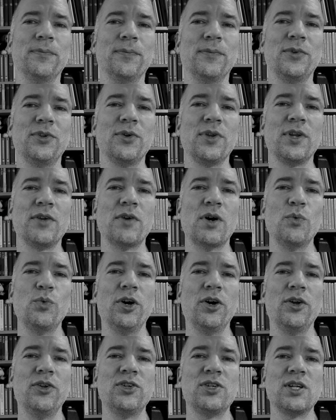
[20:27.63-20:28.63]
So there are
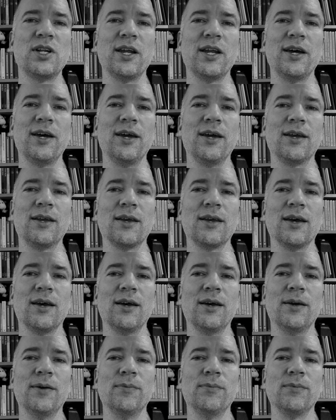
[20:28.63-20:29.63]
words like
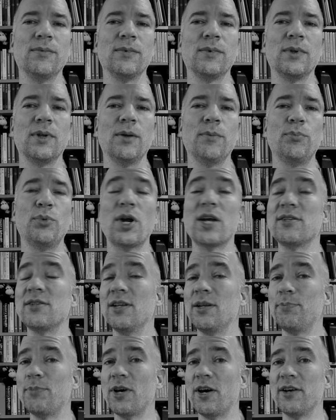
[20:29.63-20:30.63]

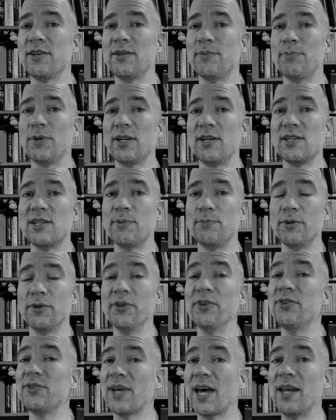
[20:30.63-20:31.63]
present
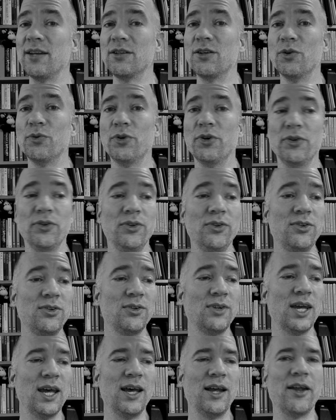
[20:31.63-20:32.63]
participles and
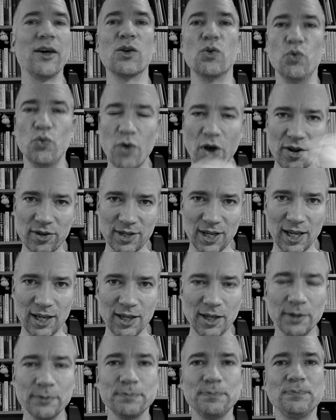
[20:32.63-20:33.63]
gerunds, like
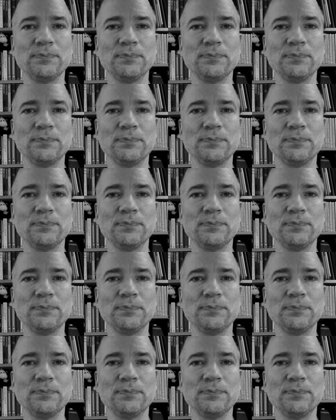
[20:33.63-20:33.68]
running,